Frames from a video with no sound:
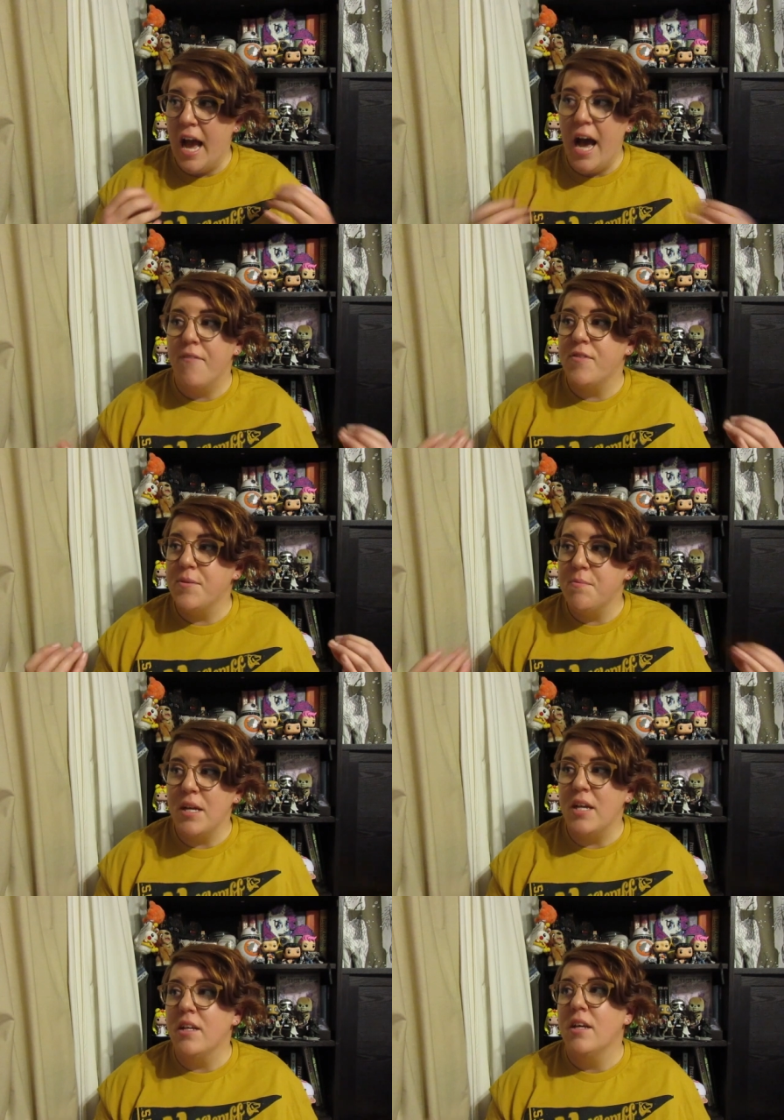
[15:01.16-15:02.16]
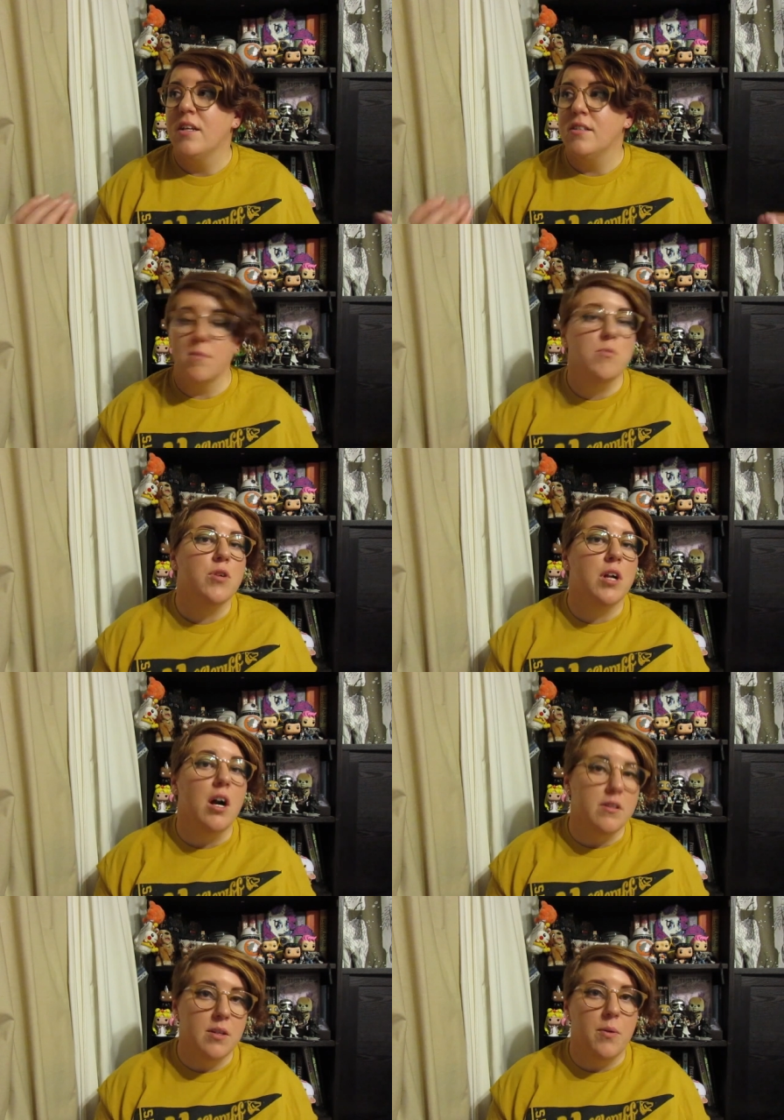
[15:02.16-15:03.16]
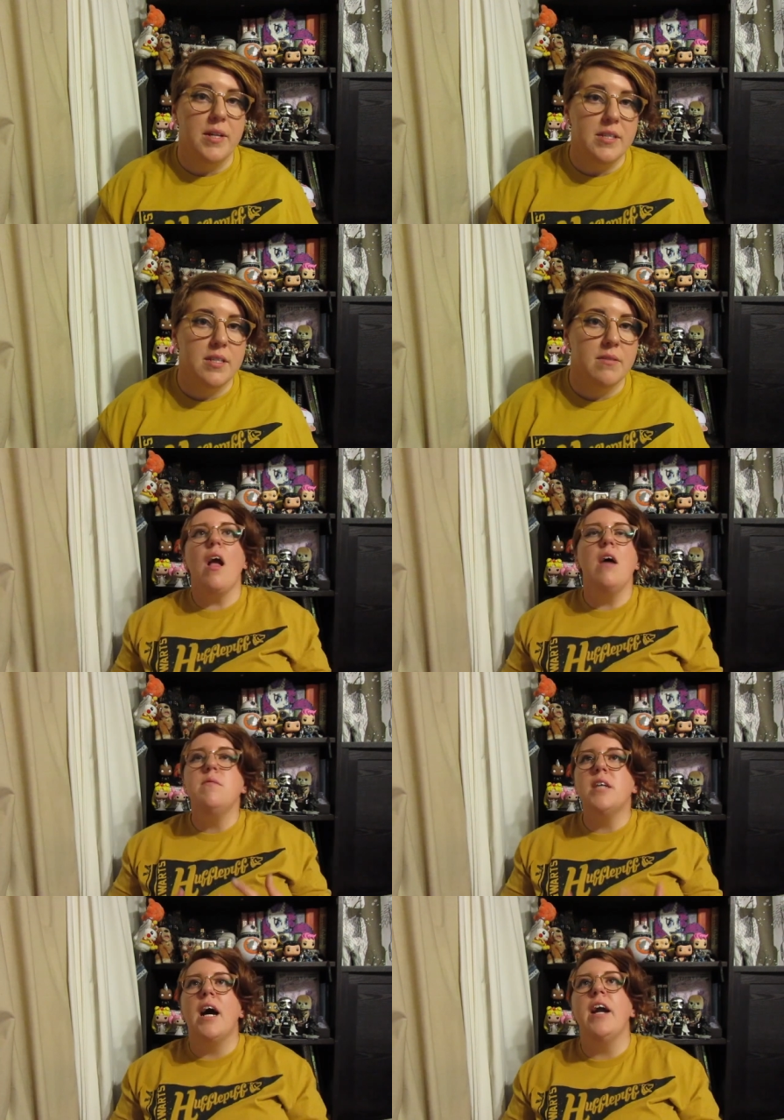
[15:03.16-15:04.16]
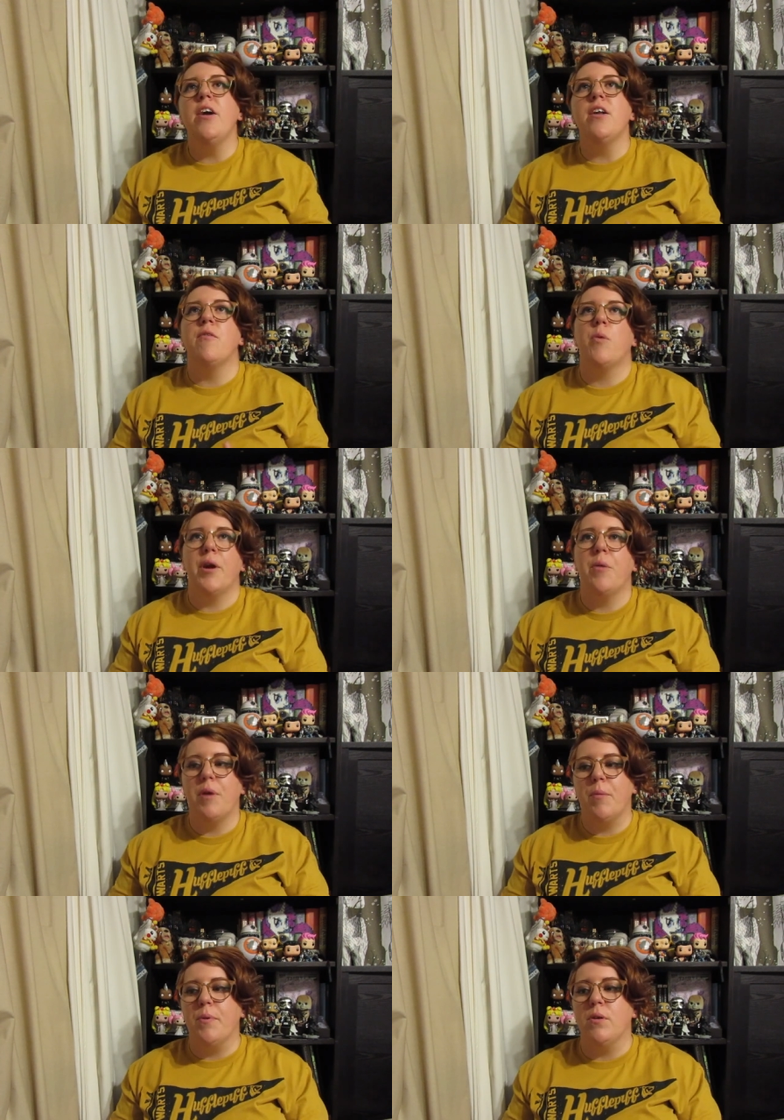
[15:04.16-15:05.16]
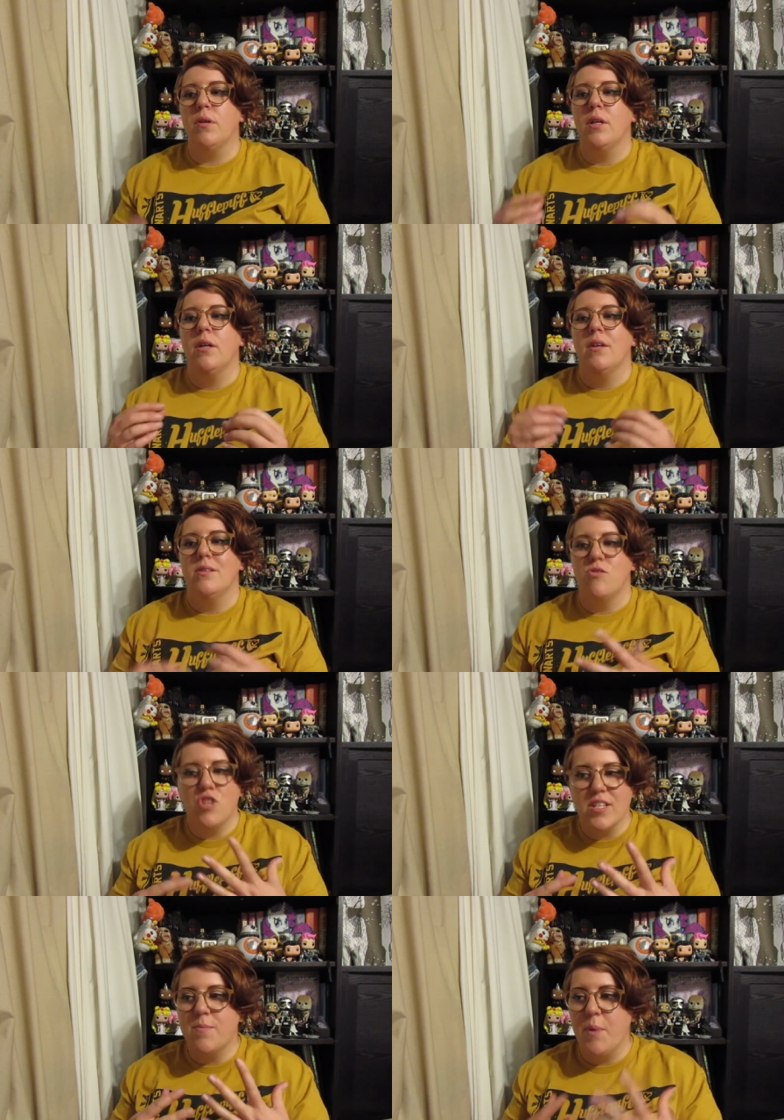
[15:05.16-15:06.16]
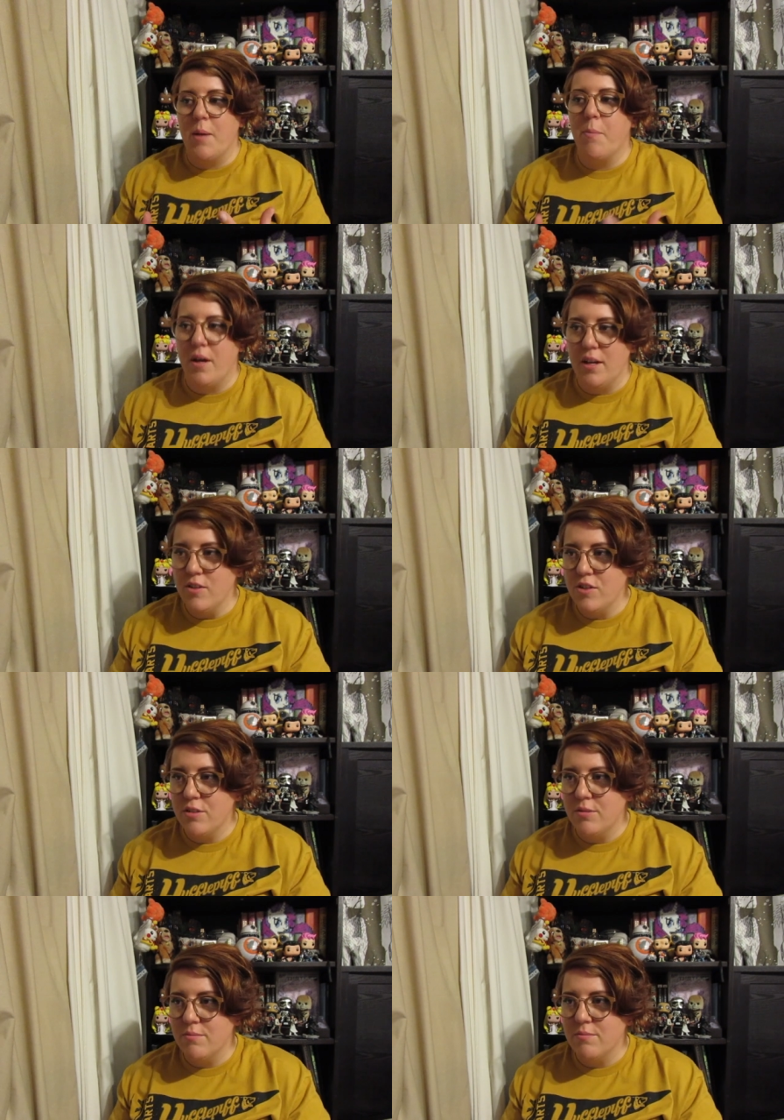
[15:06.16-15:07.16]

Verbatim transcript: have to meet some sort of consequence. I'm tired of queer people just being punished.